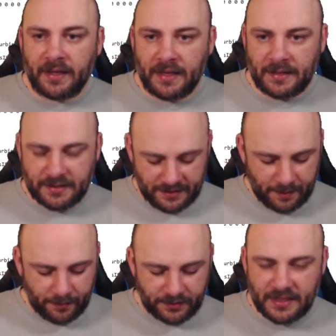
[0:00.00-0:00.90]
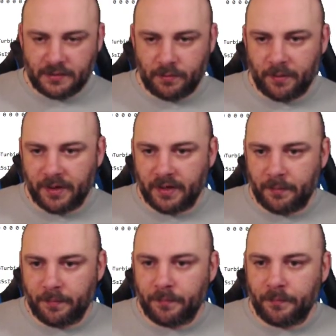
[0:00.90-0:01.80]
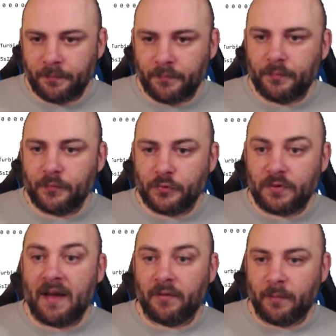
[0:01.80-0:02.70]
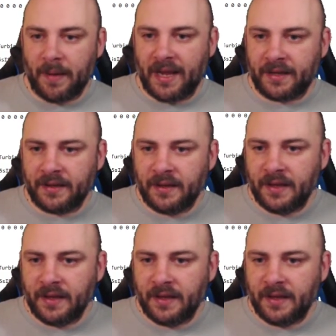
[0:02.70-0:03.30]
that's enabled because that's where we're going to travel back.